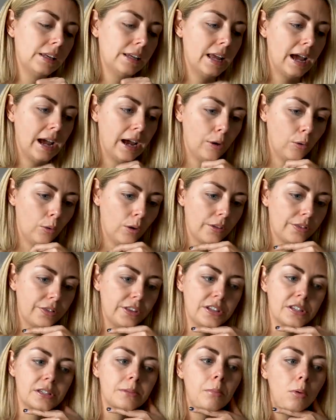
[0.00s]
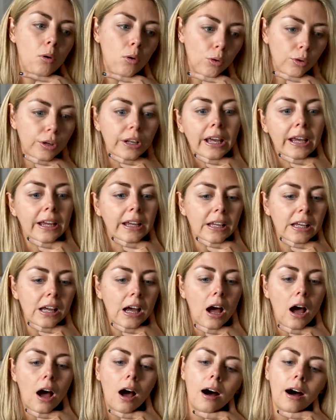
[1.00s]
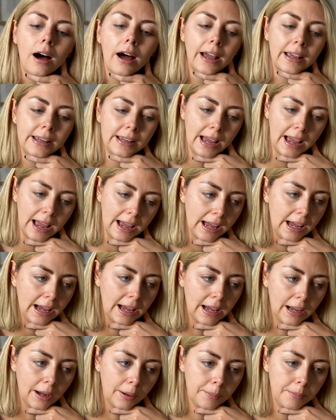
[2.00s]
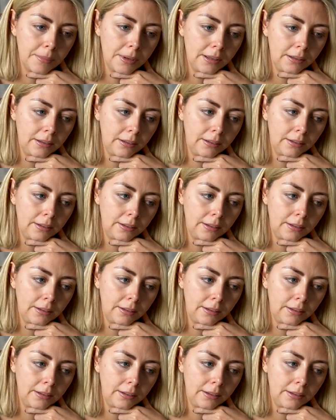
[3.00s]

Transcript: Now, this morning I am